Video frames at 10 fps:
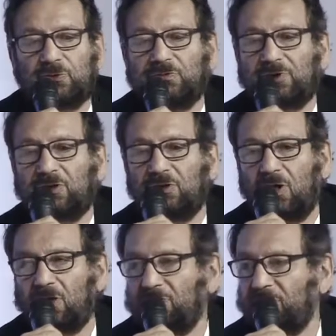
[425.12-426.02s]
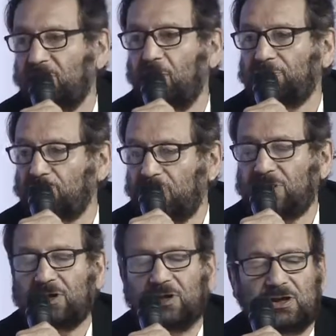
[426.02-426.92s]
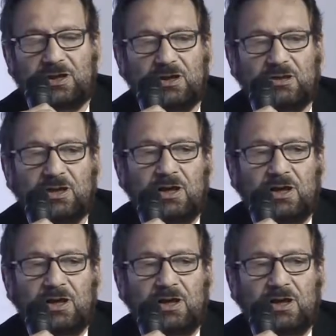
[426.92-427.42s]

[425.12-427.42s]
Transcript: of technology, of storytelling in